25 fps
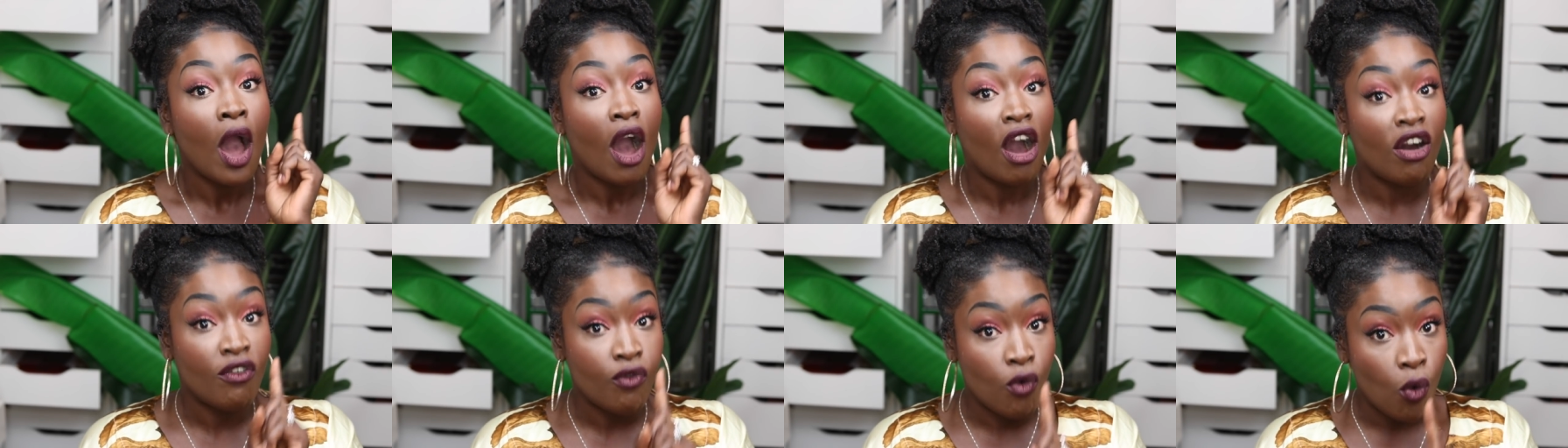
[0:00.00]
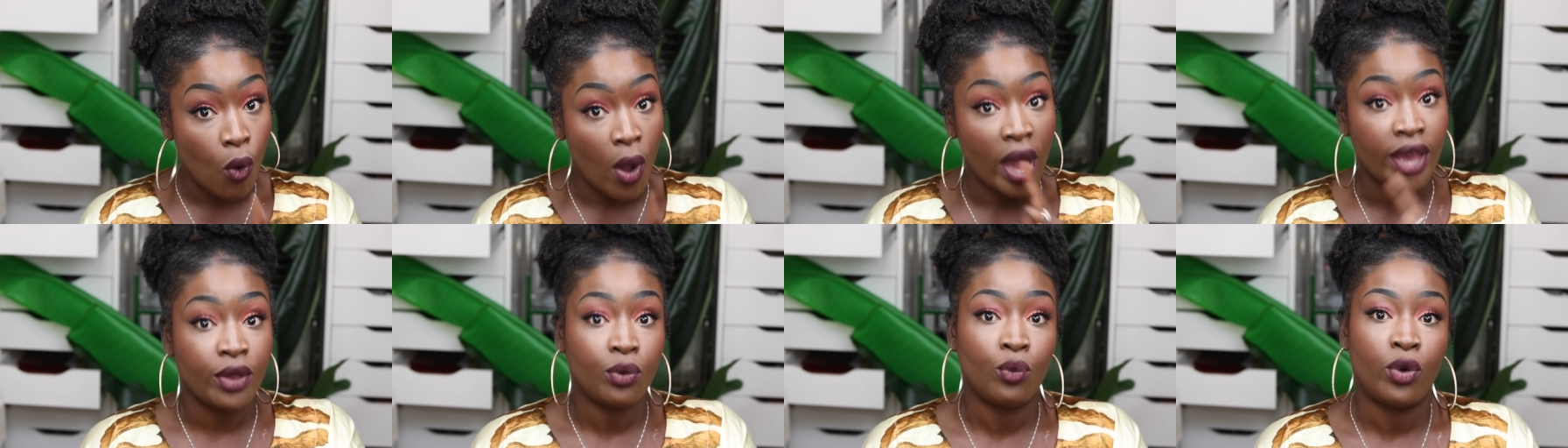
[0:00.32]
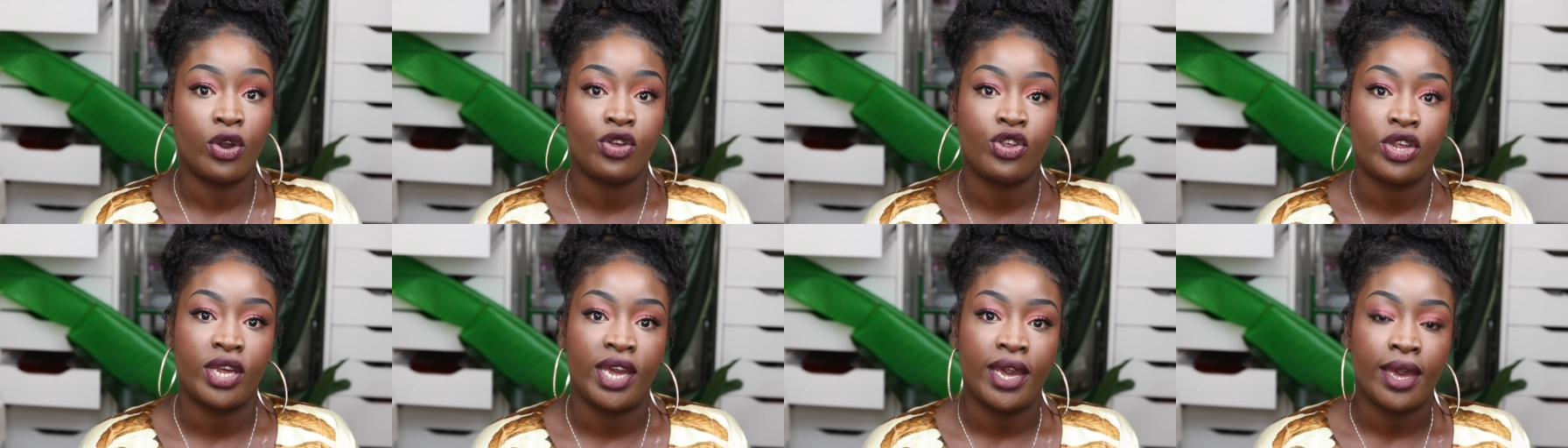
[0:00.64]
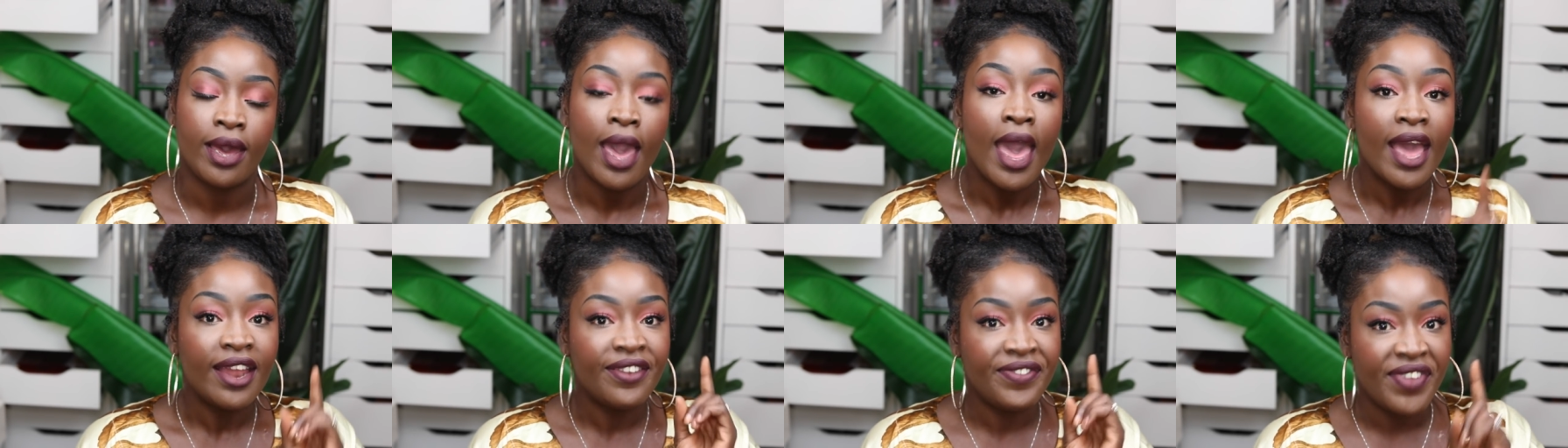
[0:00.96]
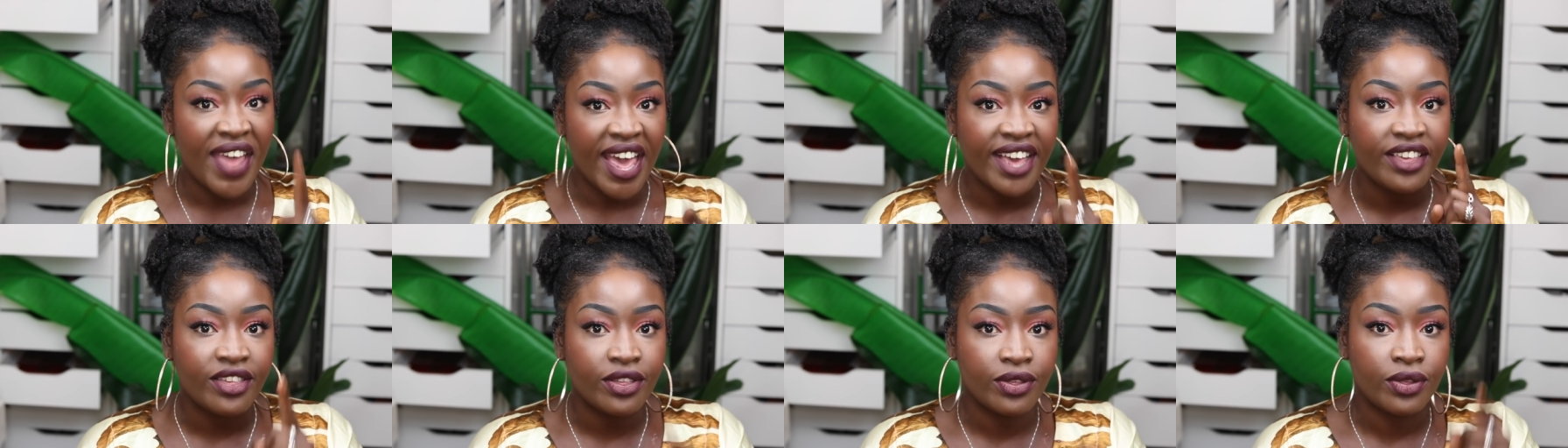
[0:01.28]
of whitewashing
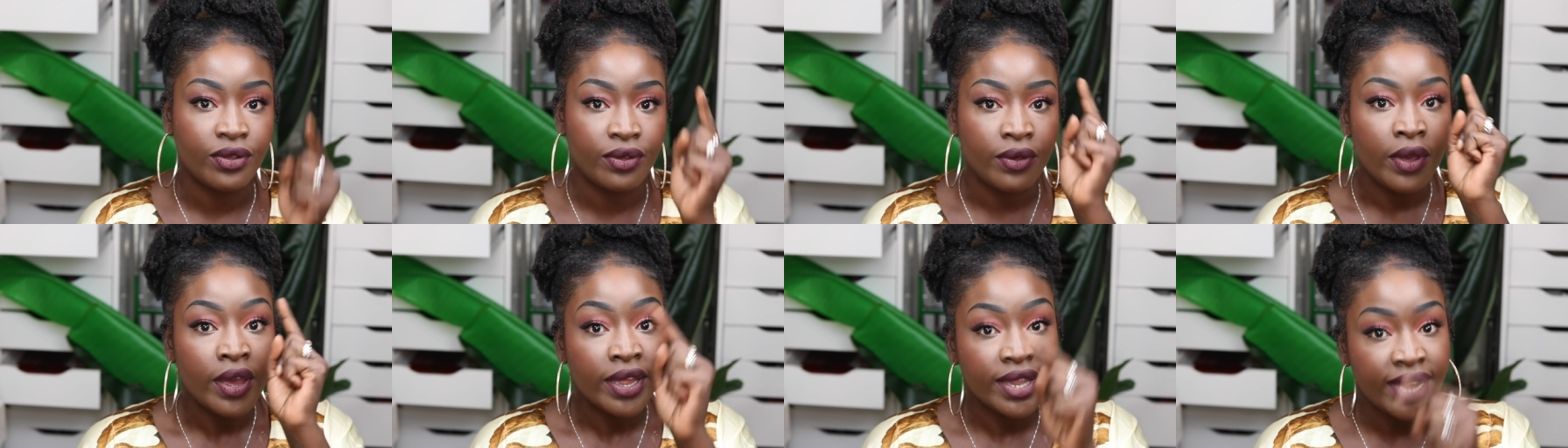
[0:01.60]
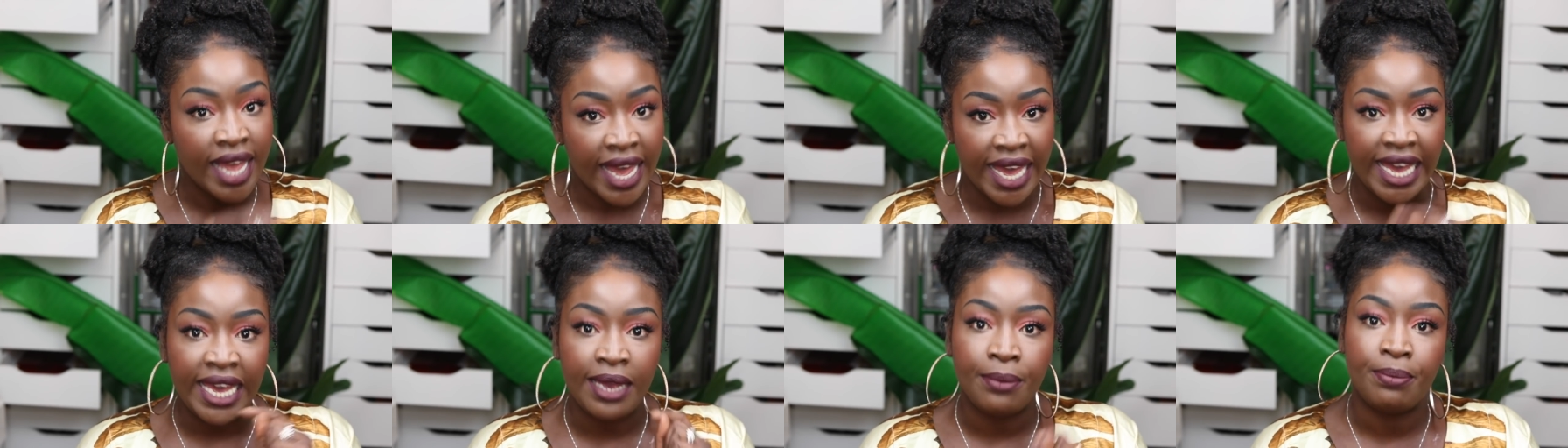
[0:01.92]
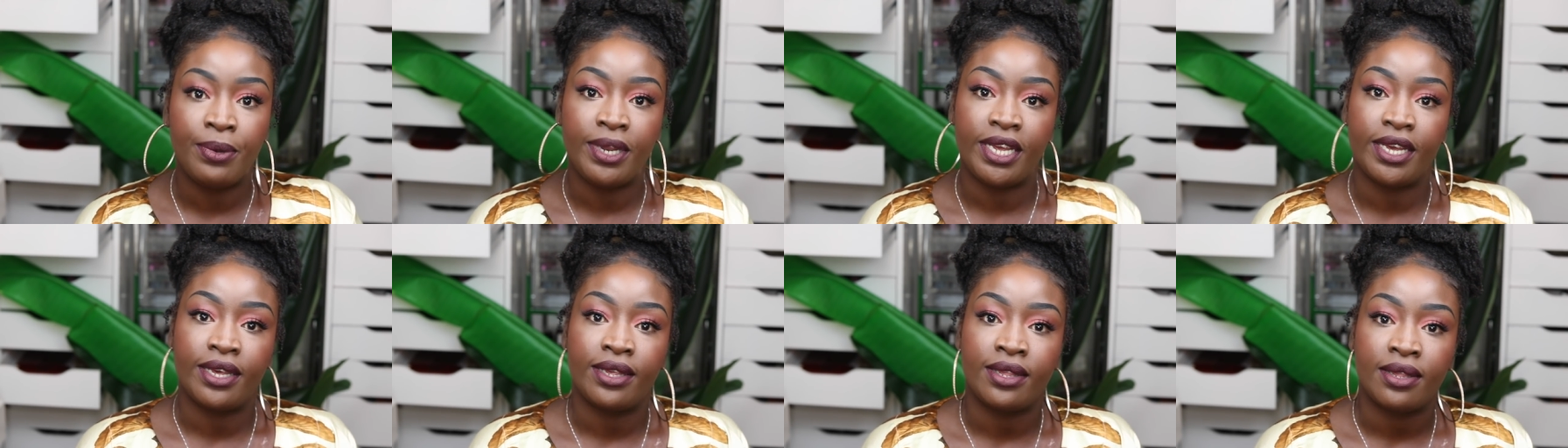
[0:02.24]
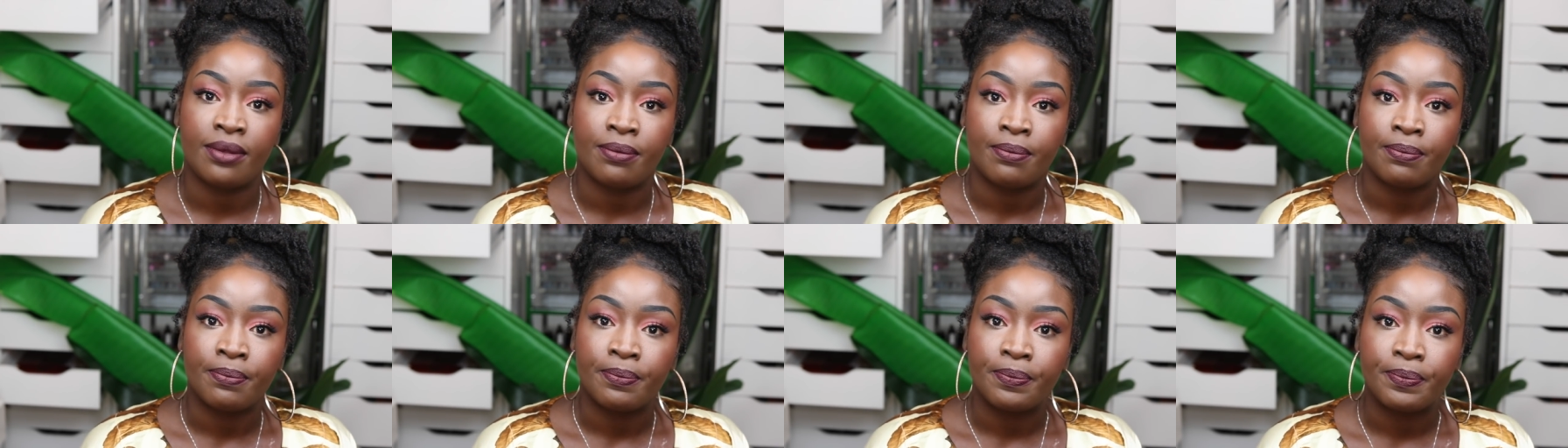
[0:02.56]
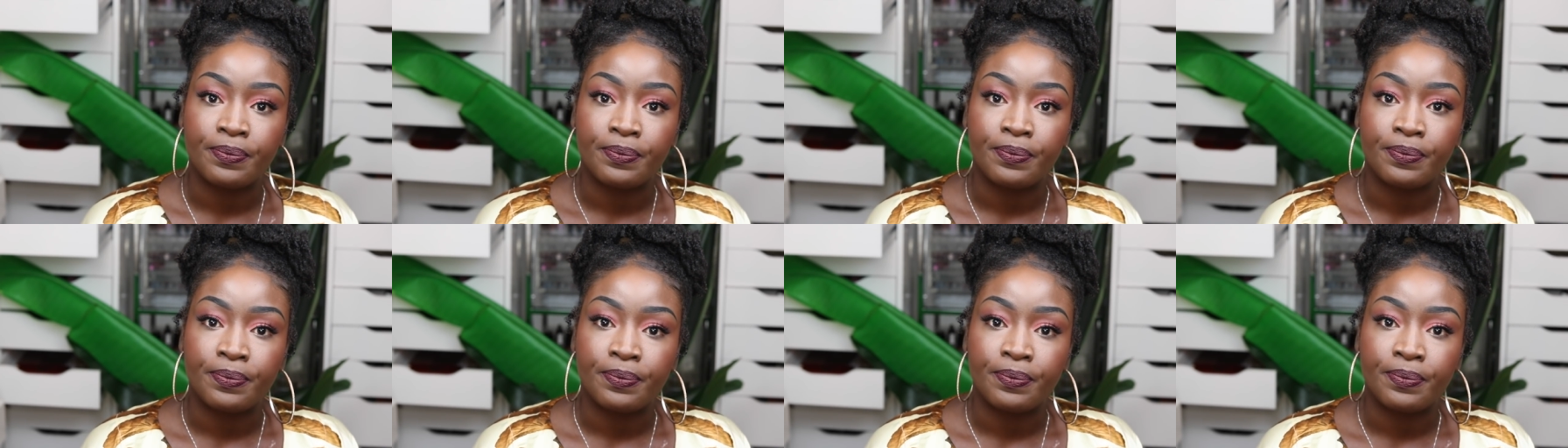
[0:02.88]
next to the ableism.